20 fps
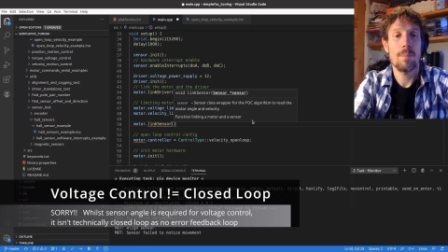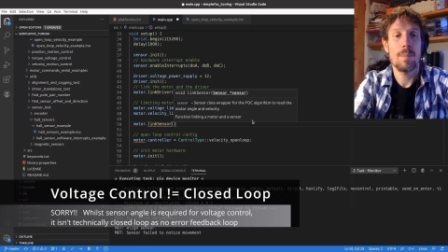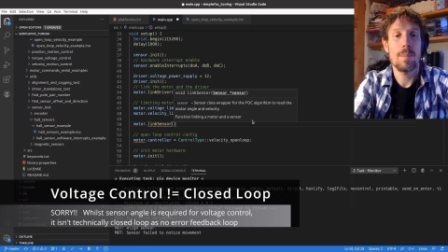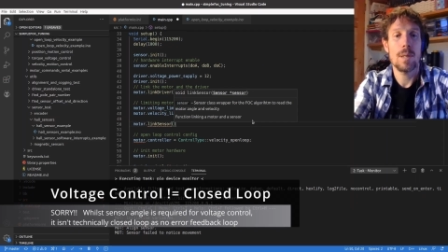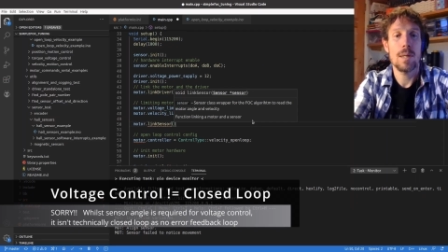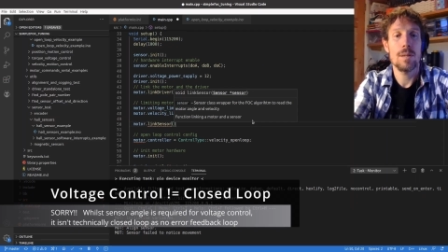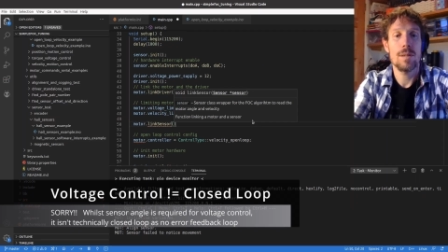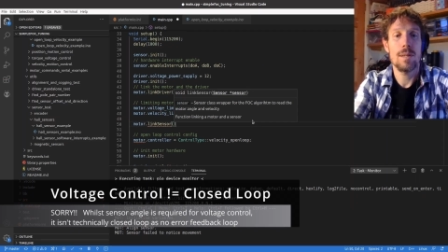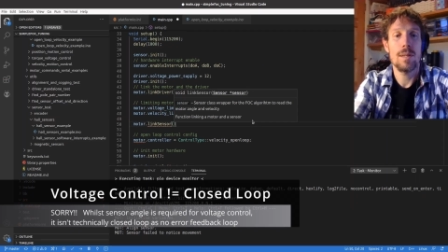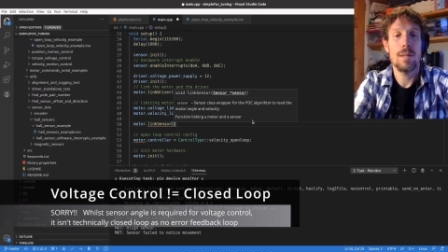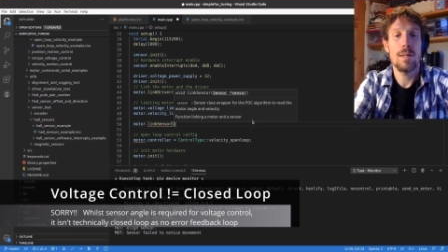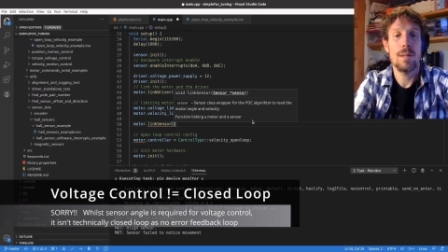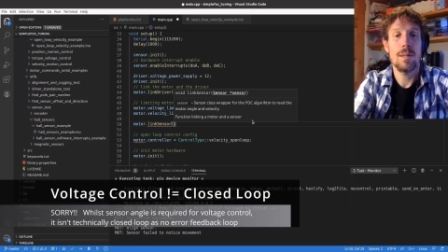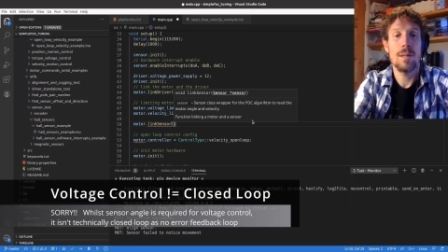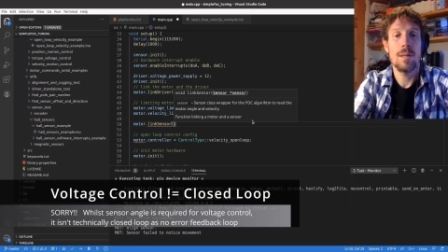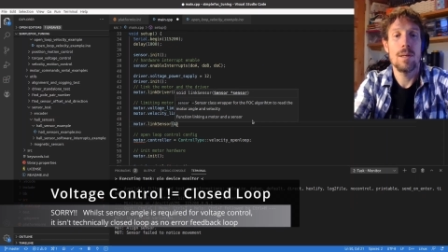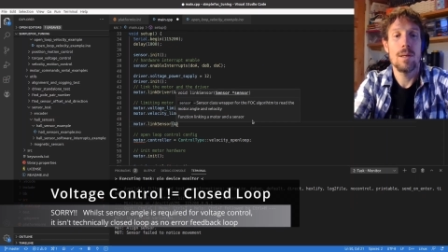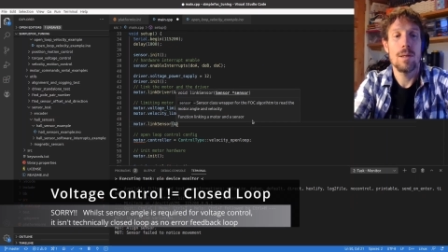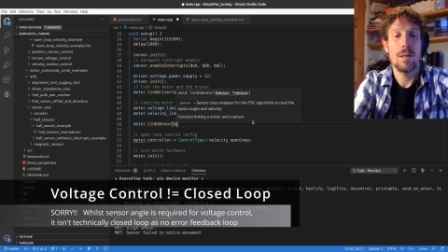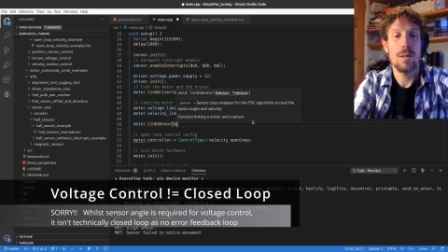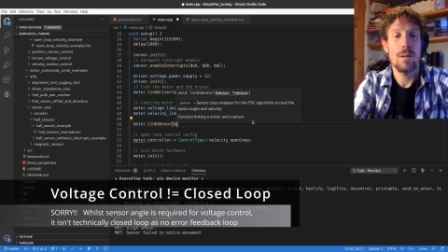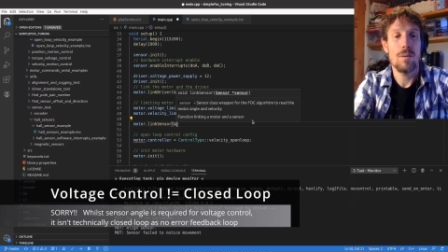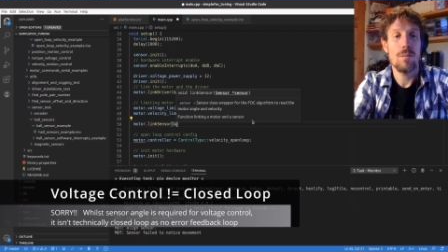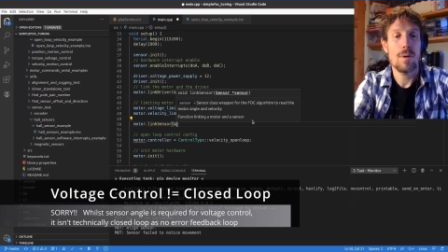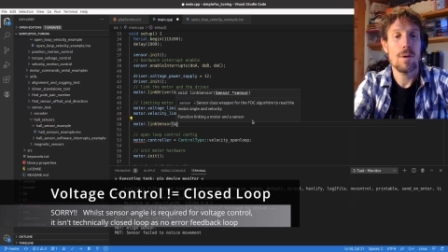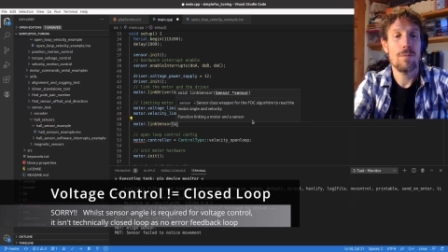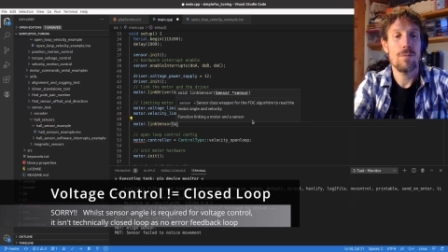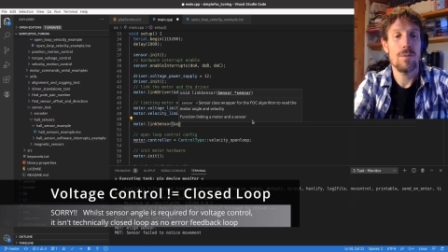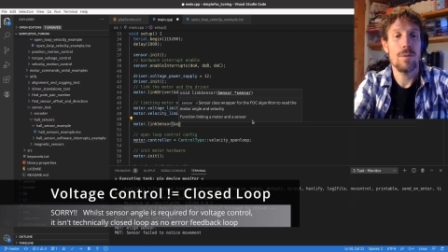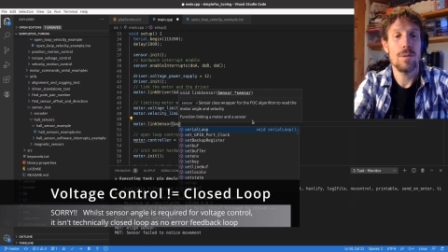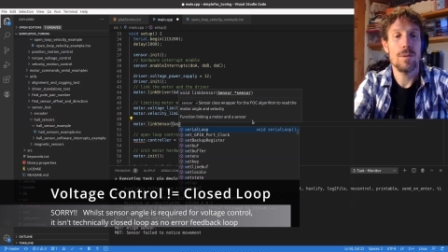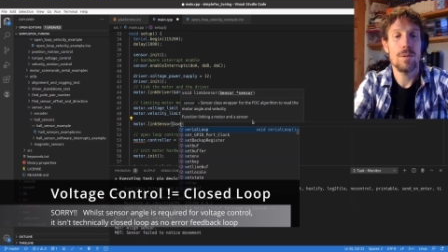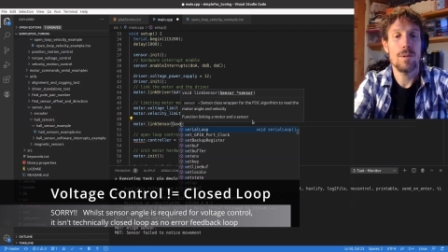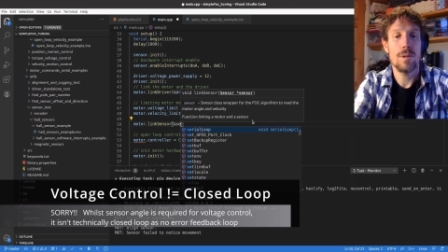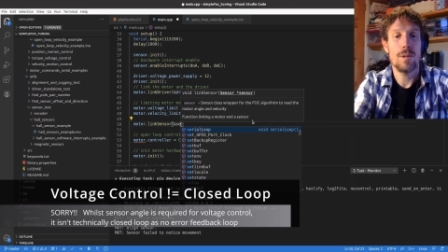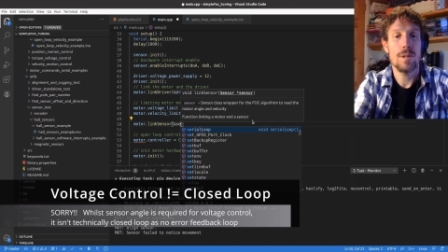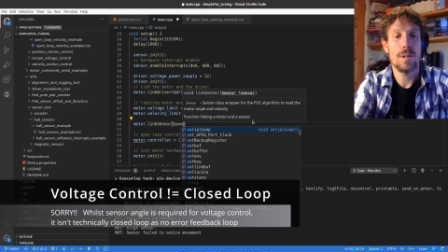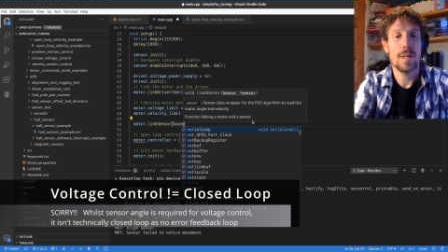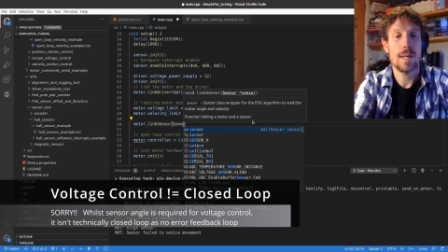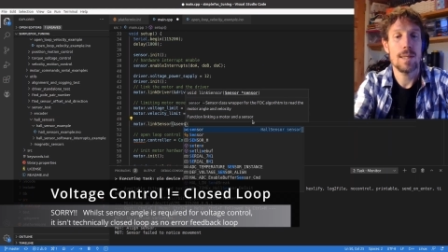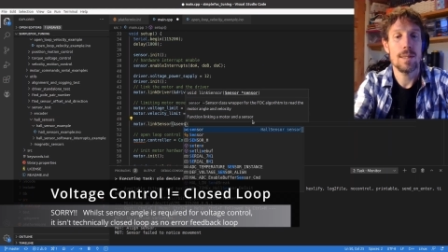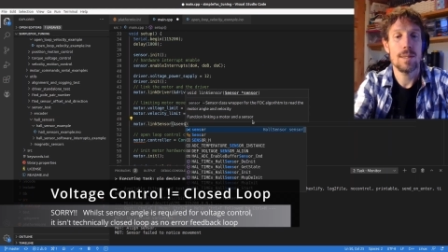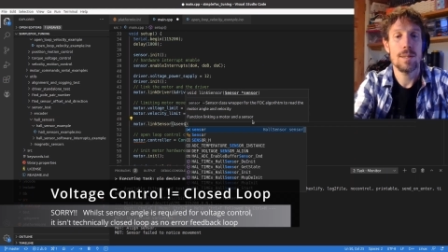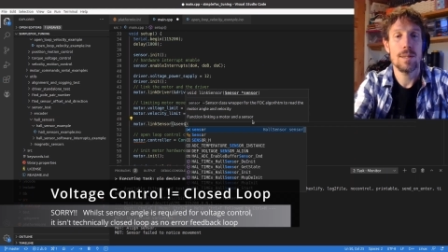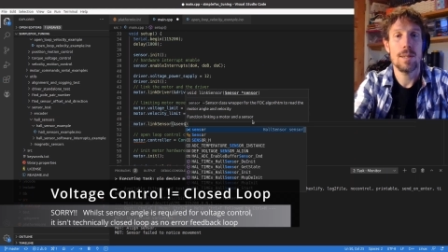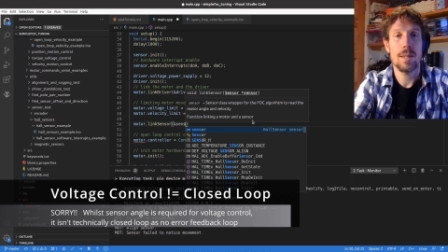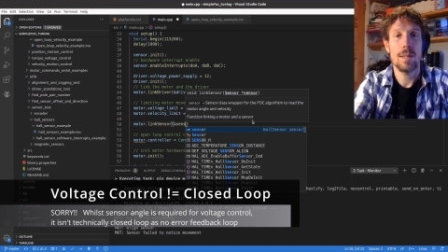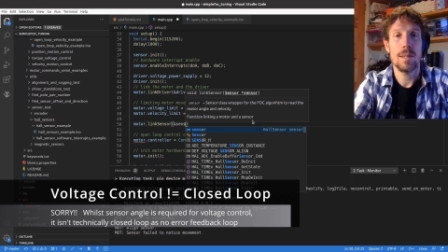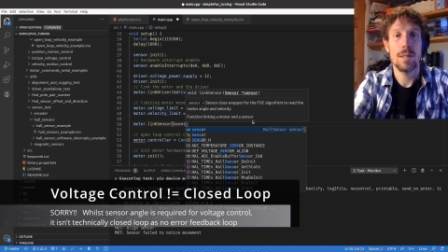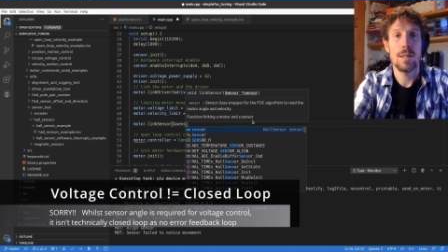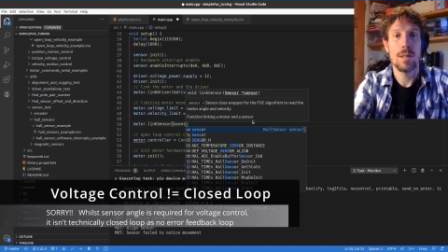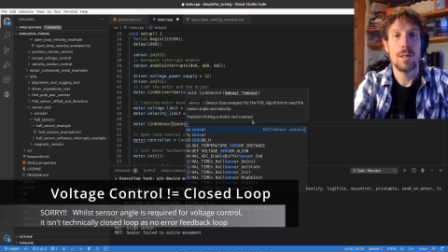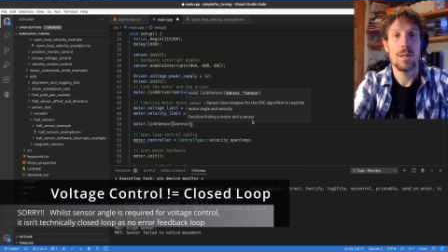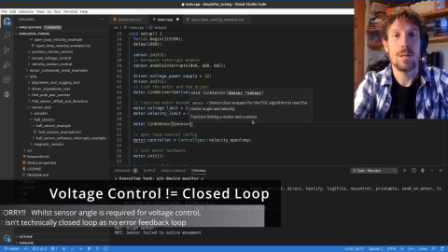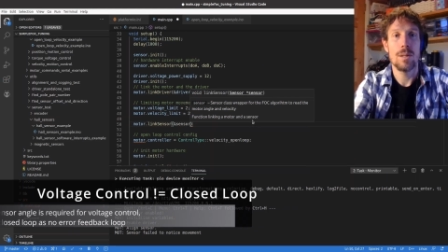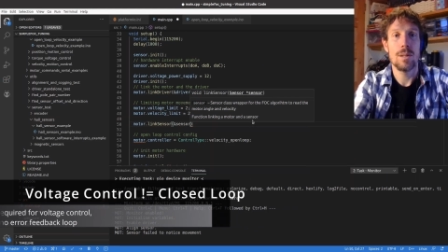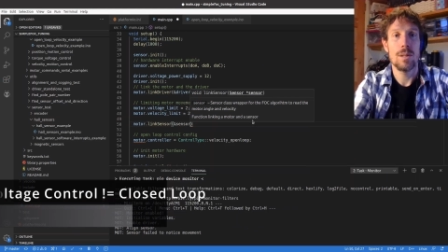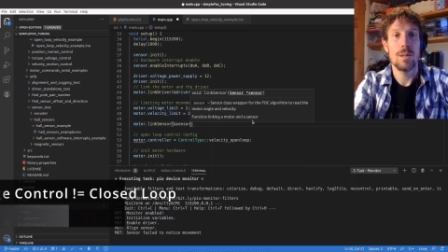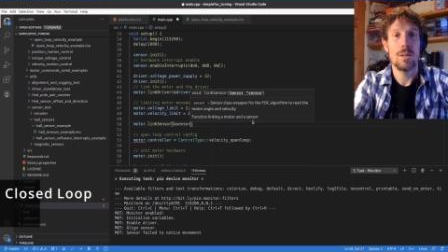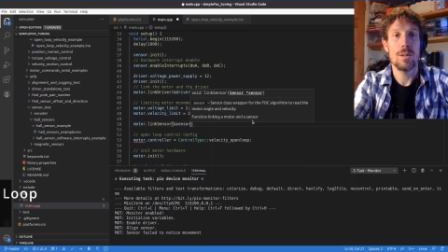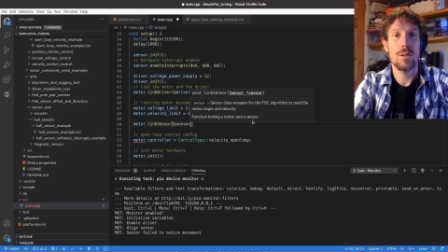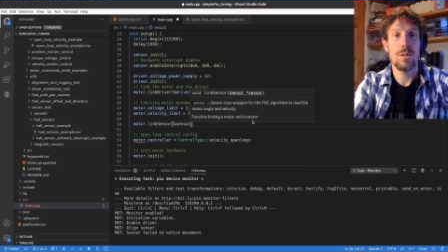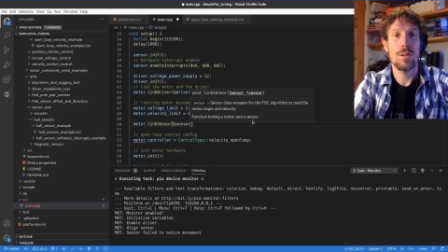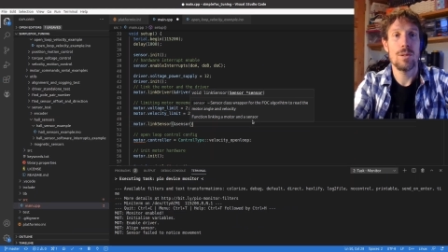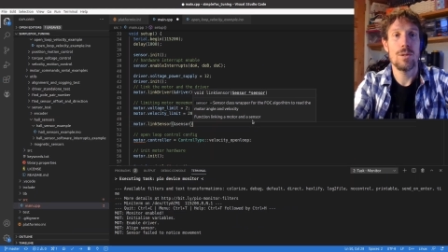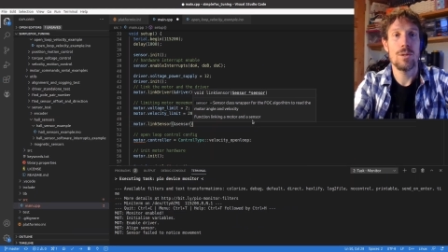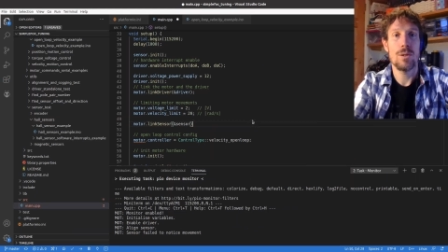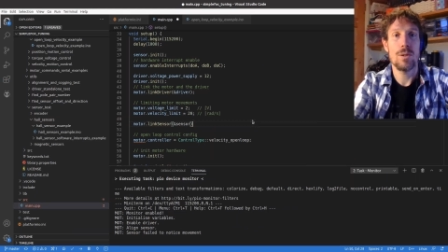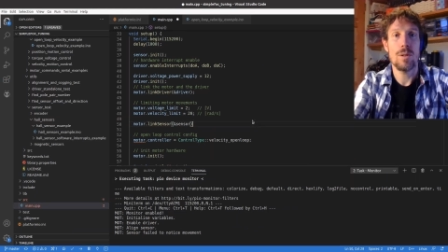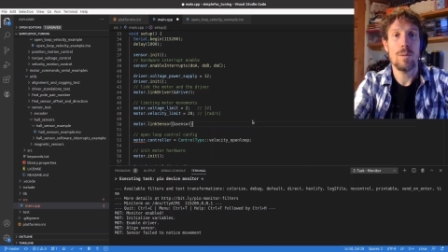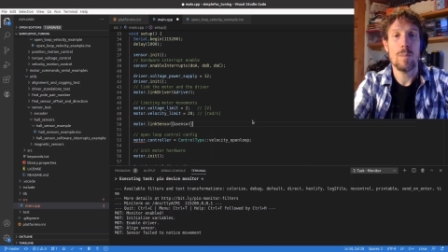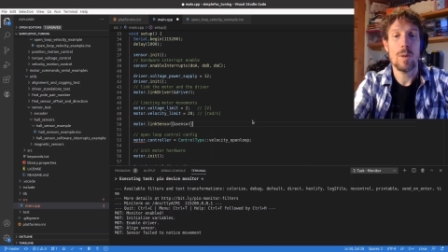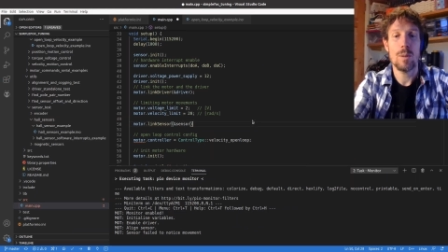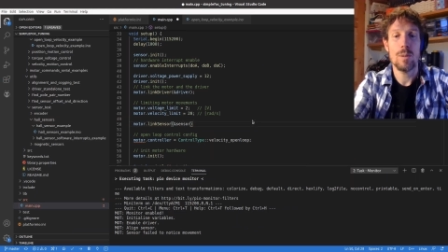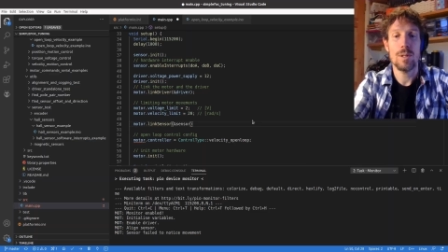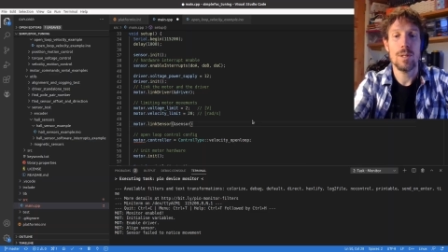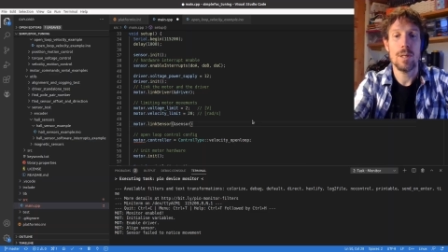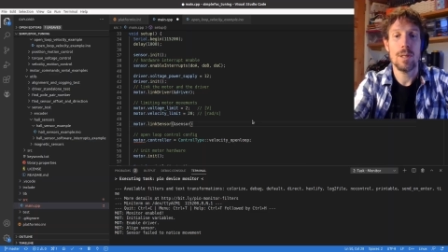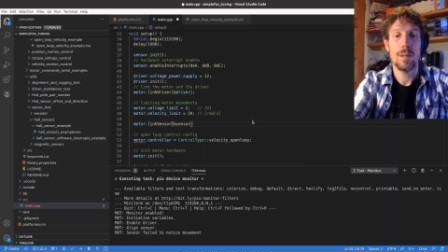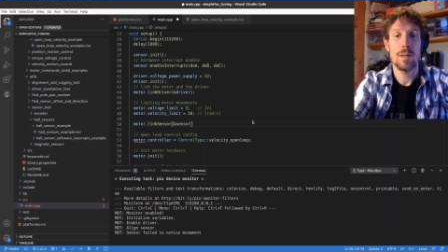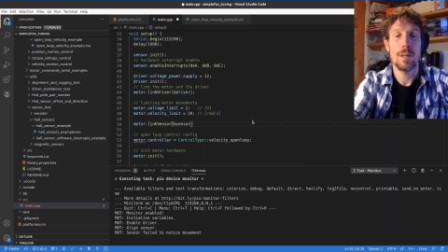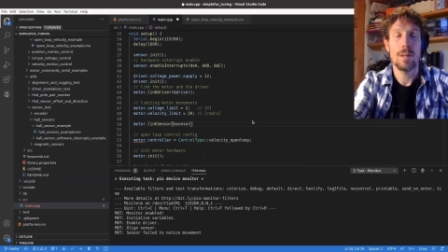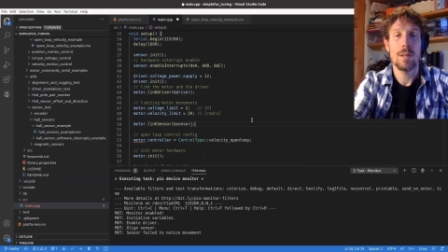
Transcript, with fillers: pass in the reference to the sensor to the motor,